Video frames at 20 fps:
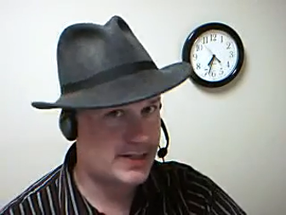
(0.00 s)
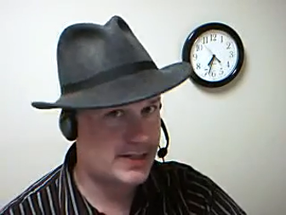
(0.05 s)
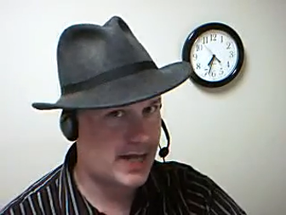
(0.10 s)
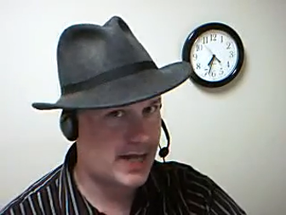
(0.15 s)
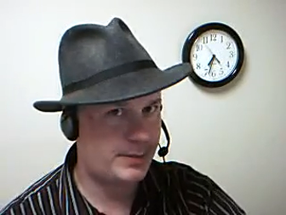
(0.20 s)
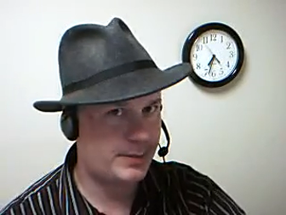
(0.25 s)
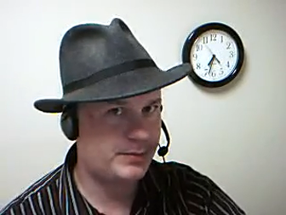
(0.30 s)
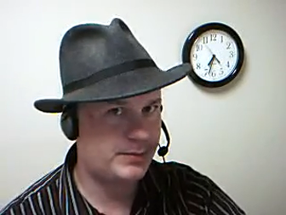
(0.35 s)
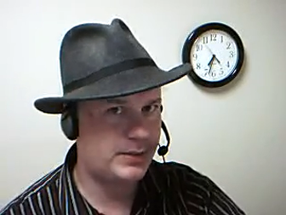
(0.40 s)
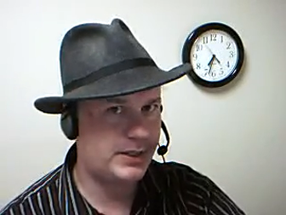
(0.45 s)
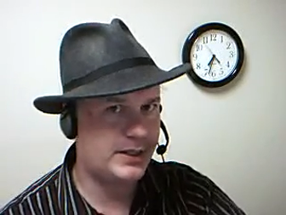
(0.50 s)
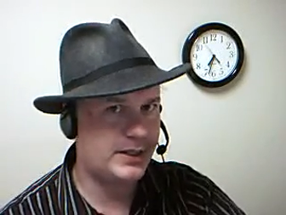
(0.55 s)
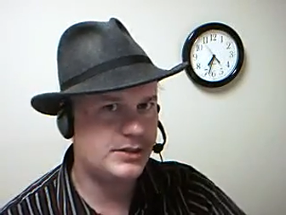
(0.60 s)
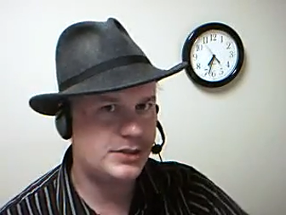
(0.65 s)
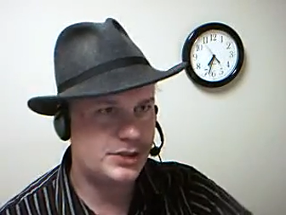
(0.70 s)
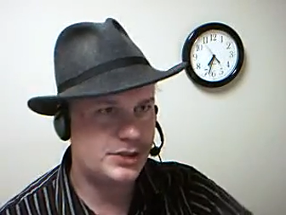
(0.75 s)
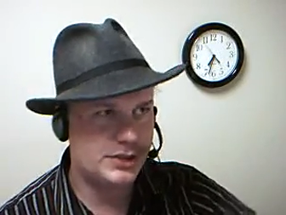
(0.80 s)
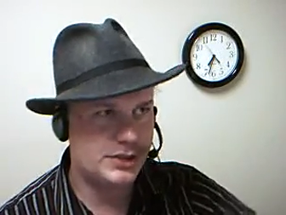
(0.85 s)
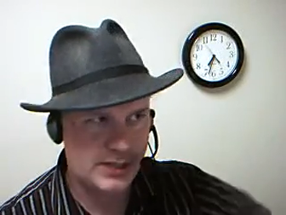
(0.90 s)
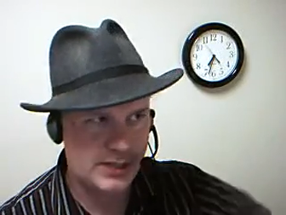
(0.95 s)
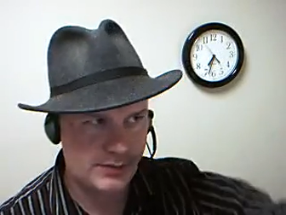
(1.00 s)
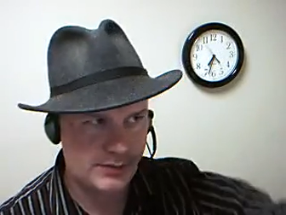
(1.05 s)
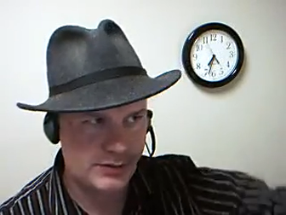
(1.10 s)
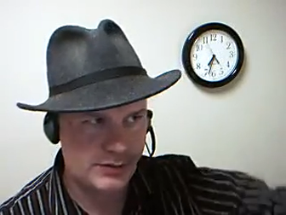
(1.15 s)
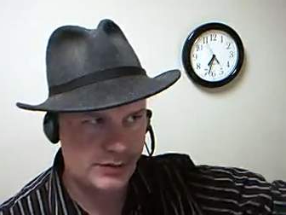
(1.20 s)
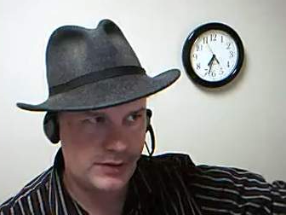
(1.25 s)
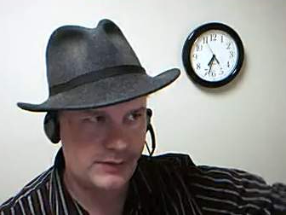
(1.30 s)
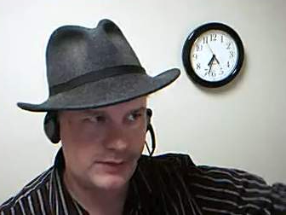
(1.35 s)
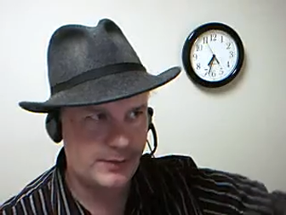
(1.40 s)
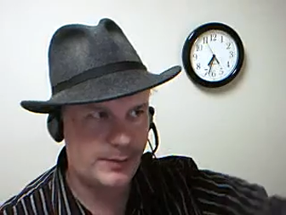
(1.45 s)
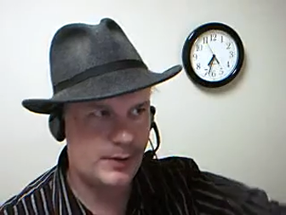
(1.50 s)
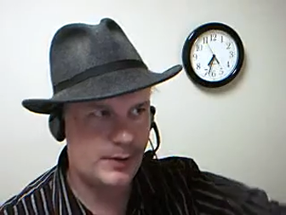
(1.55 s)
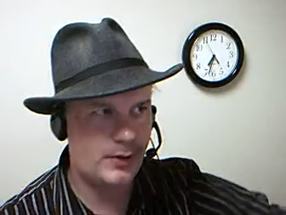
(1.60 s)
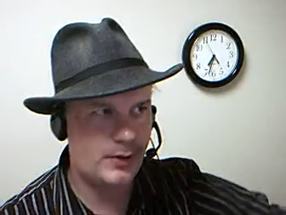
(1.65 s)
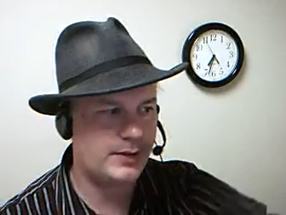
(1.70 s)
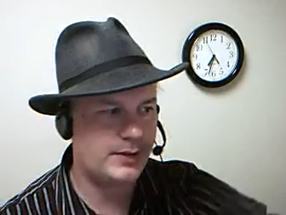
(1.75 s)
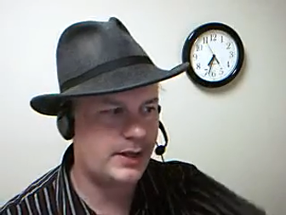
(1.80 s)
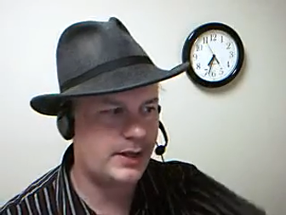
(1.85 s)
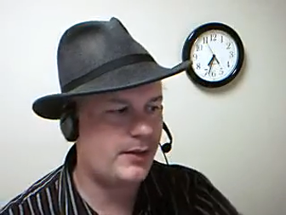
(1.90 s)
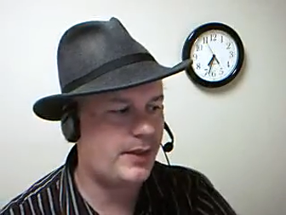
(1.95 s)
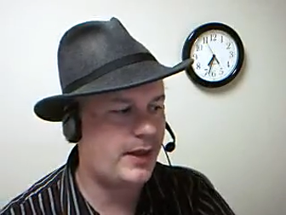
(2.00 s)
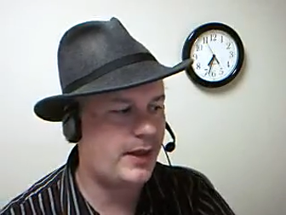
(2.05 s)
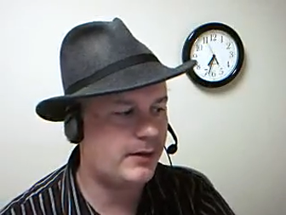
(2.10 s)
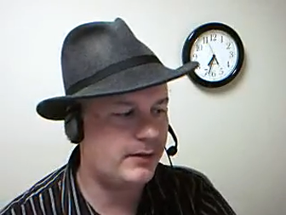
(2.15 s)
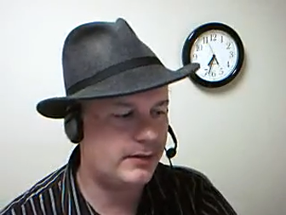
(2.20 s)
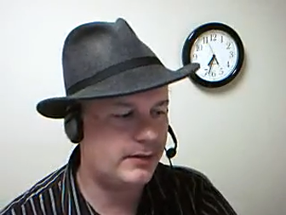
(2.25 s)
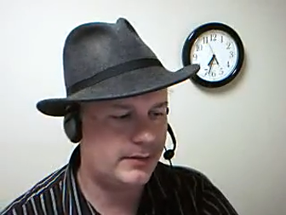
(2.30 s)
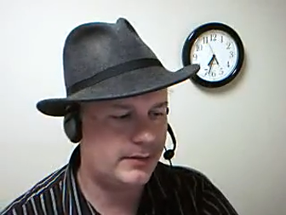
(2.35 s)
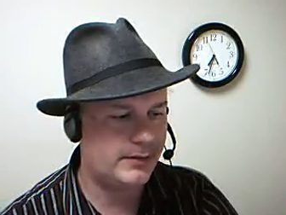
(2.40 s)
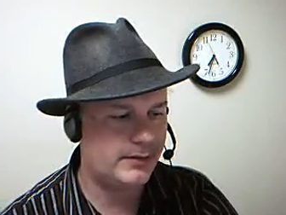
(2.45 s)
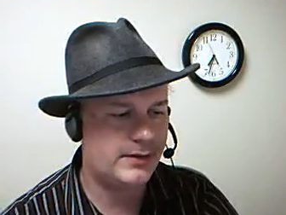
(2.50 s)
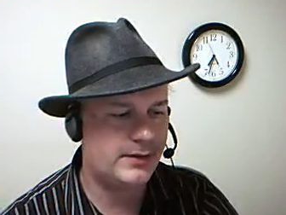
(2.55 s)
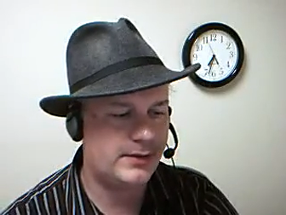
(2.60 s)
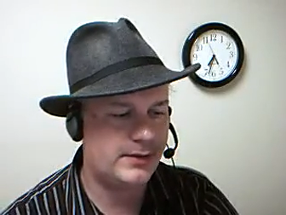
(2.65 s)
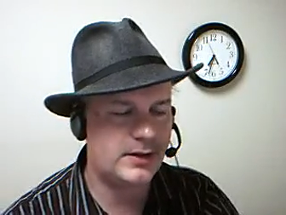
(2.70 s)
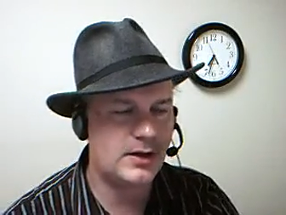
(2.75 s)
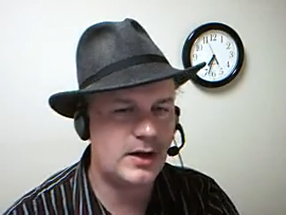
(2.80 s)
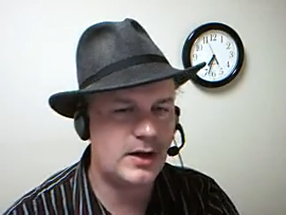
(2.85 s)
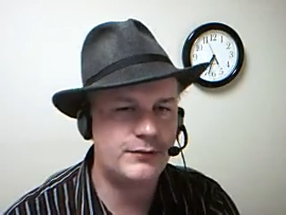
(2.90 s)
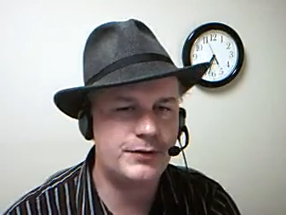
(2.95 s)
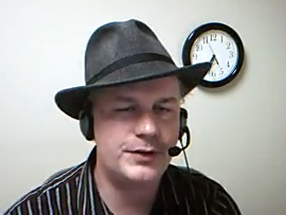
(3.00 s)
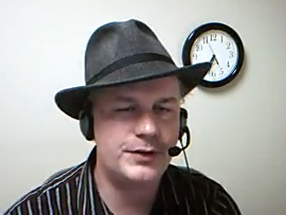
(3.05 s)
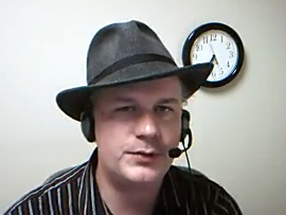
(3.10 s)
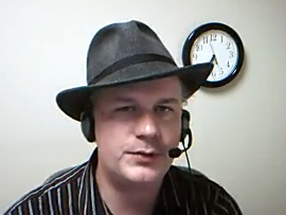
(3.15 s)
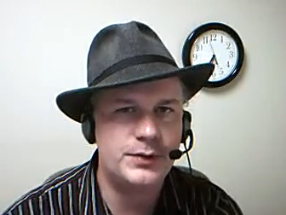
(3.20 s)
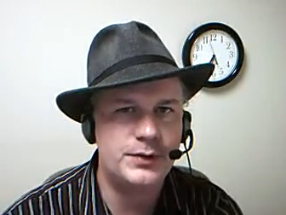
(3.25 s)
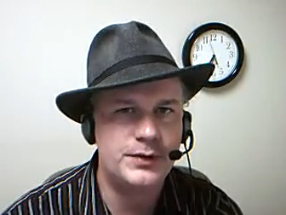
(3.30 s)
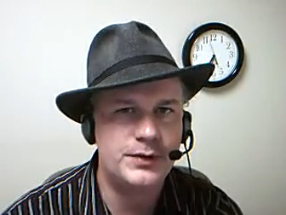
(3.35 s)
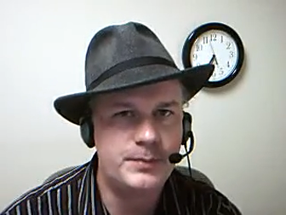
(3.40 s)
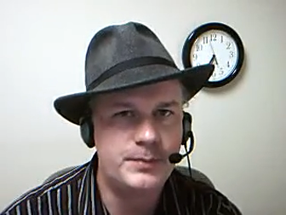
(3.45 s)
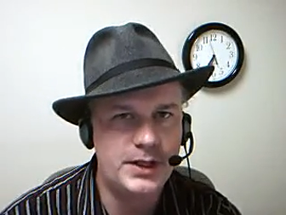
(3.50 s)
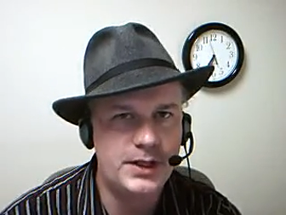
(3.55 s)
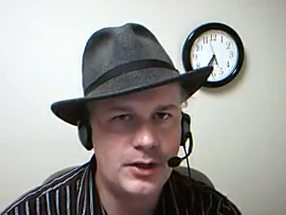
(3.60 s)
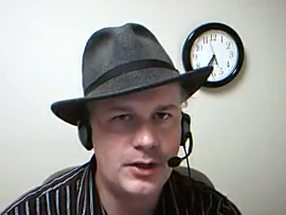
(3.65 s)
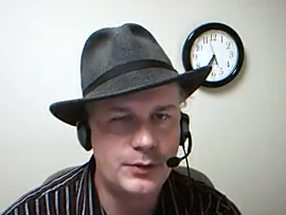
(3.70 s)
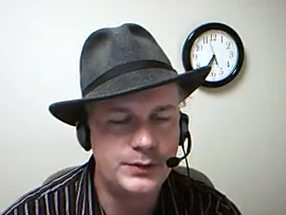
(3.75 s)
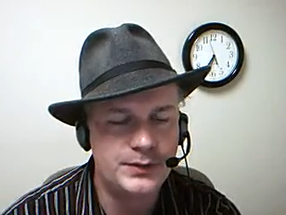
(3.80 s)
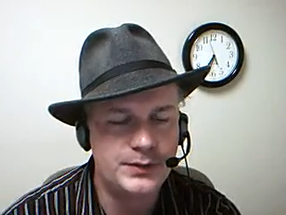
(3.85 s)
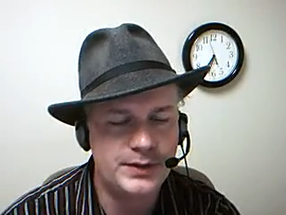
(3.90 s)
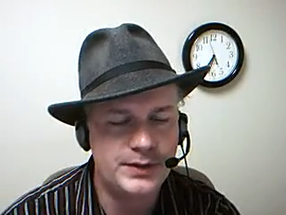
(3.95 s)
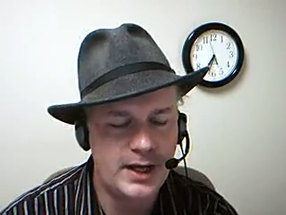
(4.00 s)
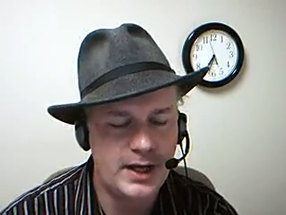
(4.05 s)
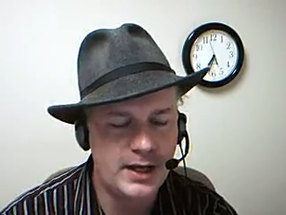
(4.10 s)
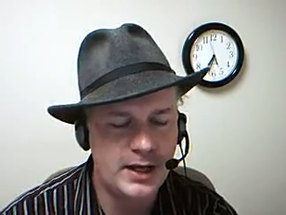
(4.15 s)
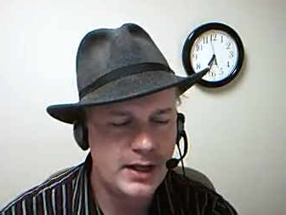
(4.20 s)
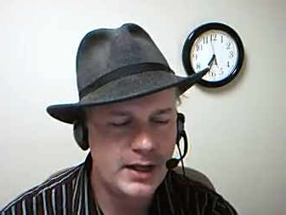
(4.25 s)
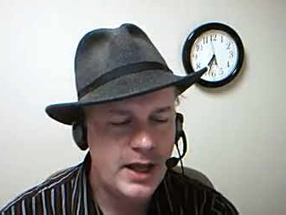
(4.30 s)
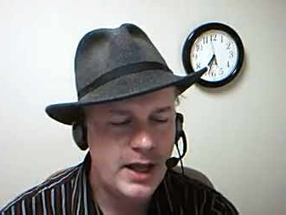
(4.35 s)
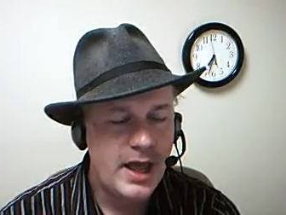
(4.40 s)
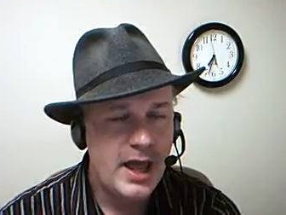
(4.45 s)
tapas place just down the street from the hotel that the conference was being hosted at.